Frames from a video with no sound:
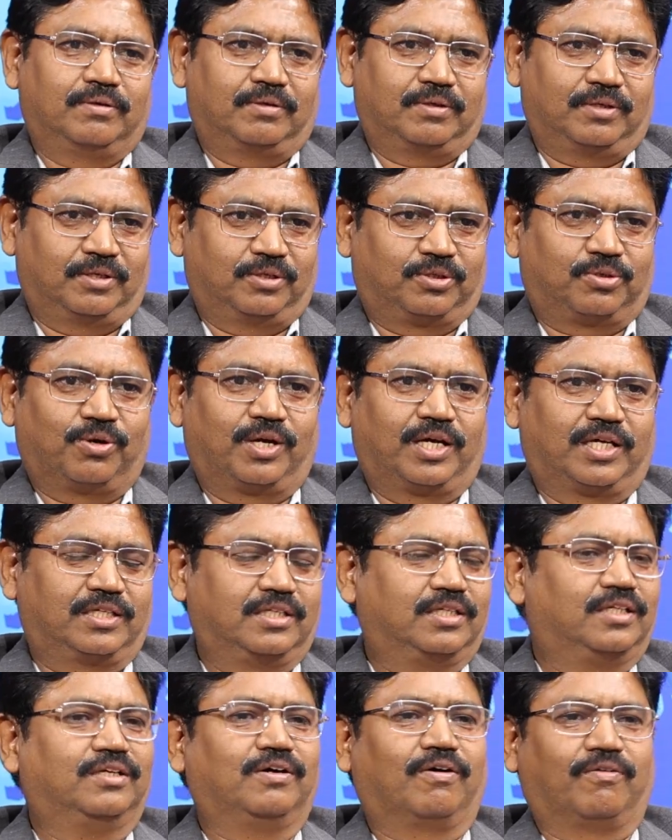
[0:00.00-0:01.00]
today
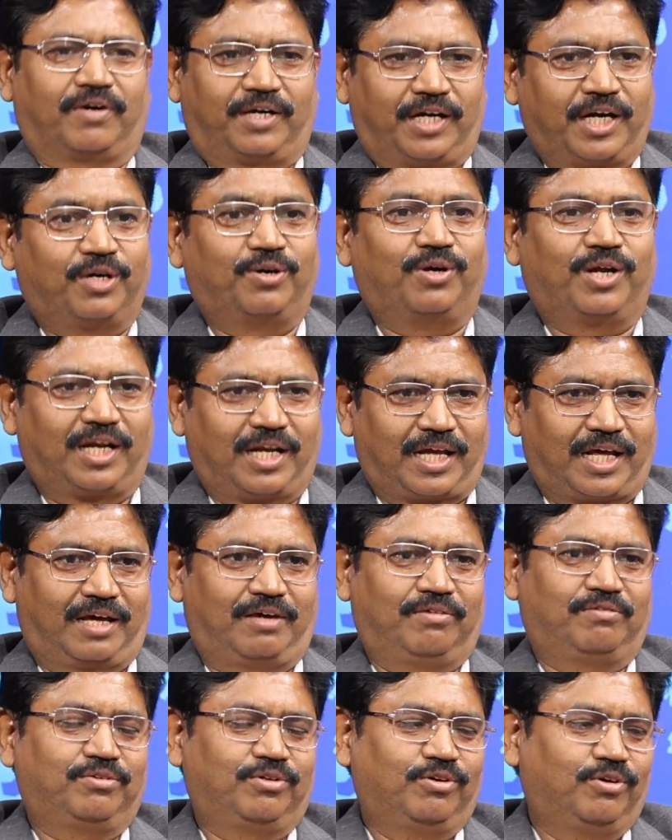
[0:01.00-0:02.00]
in our day-to-day
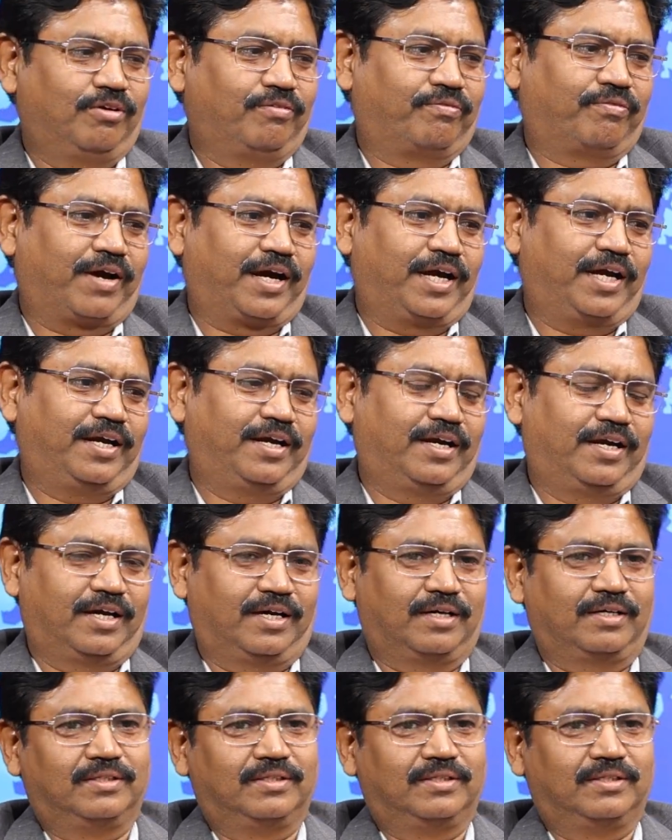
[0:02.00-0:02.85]
life, you will find